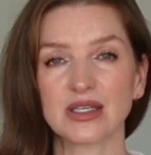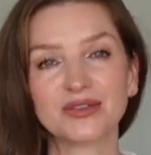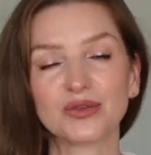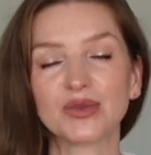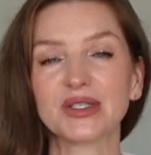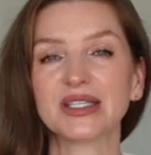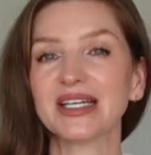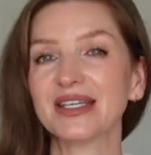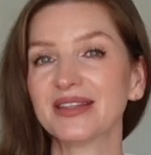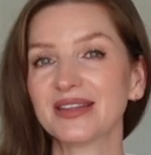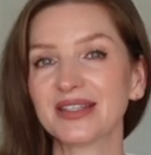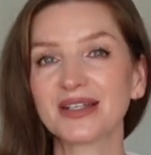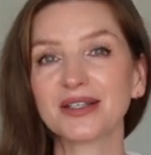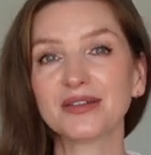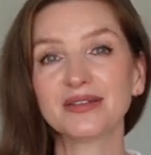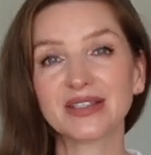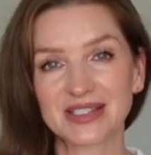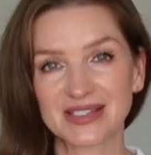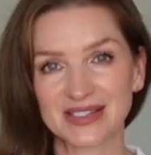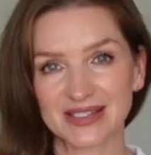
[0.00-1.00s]
When I think
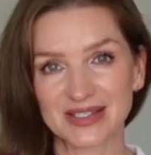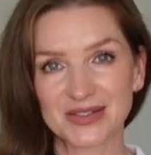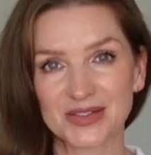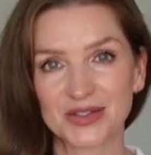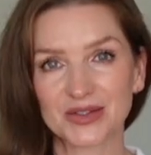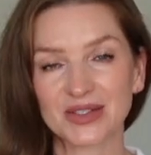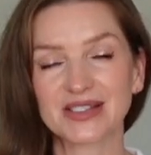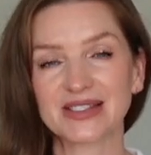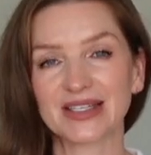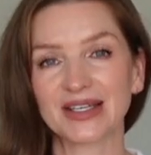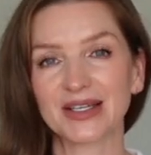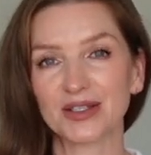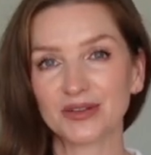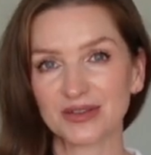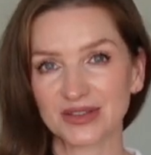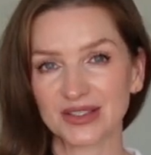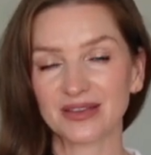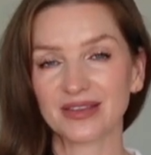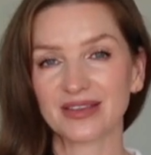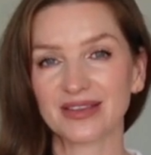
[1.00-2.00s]
of accessories, I
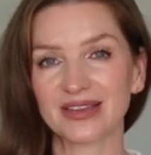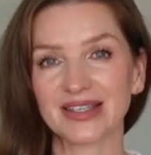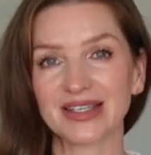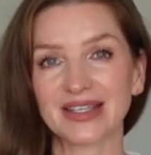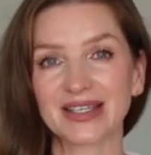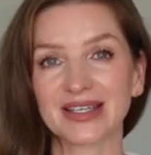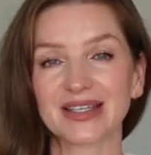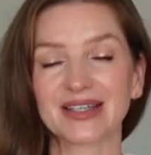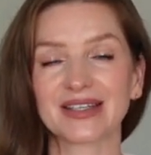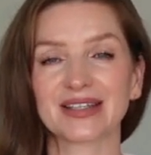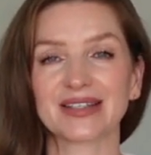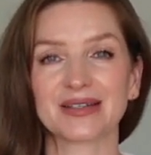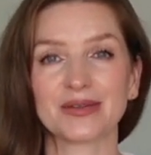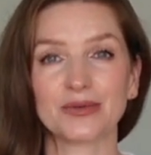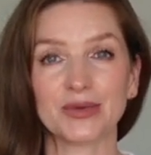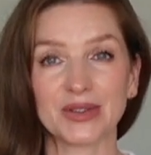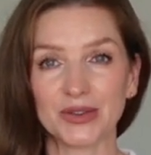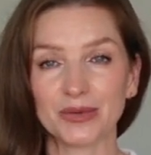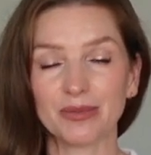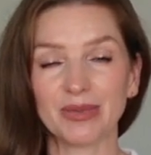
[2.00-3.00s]
often think when you